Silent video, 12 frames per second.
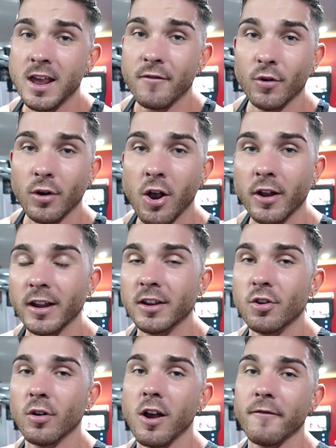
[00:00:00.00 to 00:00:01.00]
If you're going in
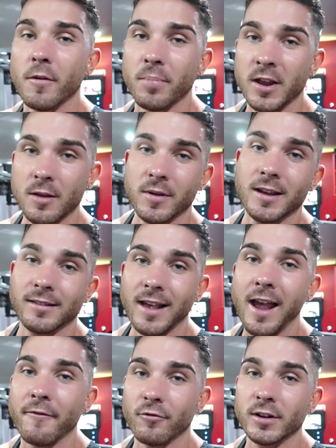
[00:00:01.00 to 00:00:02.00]
and you're going for PBs
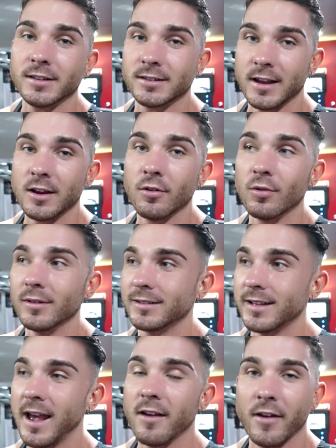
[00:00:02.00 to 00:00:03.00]
every single
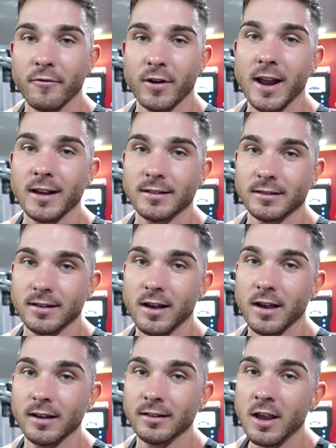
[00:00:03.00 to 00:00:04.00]
set of every
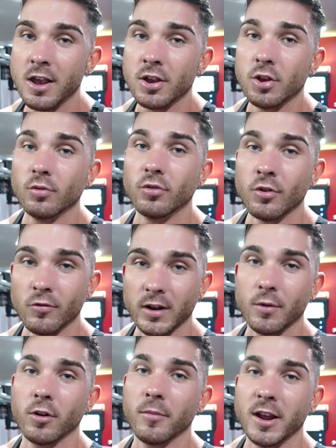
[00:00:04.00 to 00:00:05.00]
exercise, you do really
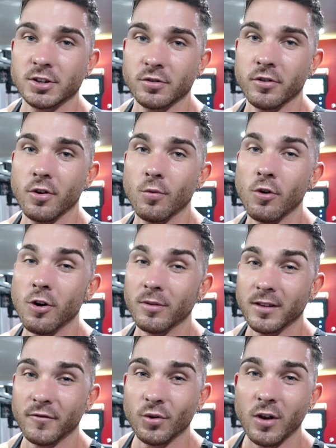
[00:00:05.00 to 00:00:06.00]
want to make sure you're warm.
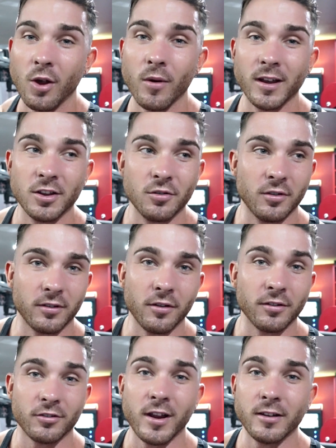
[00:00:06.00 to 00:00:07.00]
If you go in and you just go
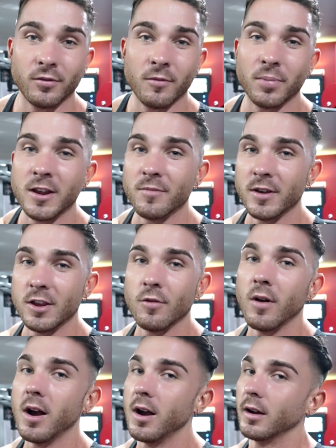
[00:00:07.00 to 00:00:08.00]
straight into a PB, you
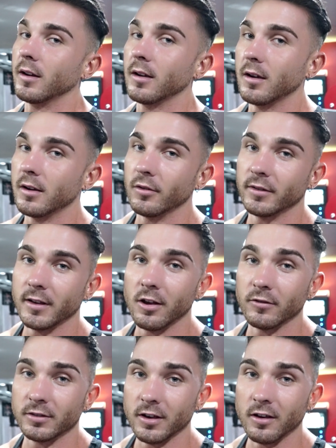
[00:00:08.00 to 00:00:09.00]
are going to hurt
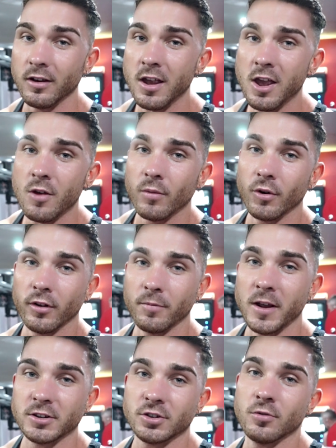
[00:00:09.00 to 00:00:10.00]
yourself. So we always
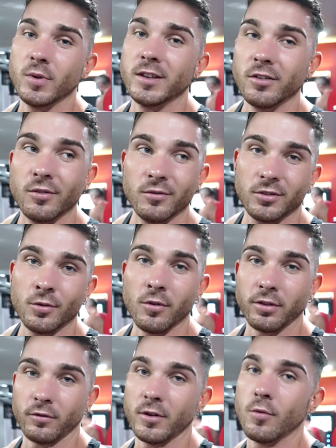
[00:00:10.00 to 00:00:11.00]
make sure we do 2 or
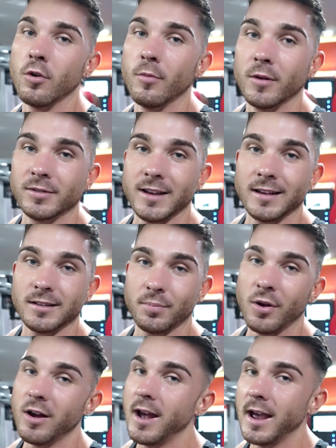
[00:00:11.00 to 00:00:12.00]
3 warm-up sets
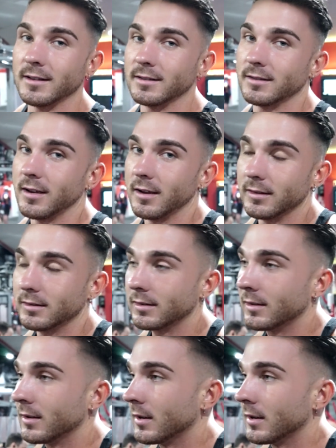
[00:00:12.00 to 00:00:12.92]
per exercise.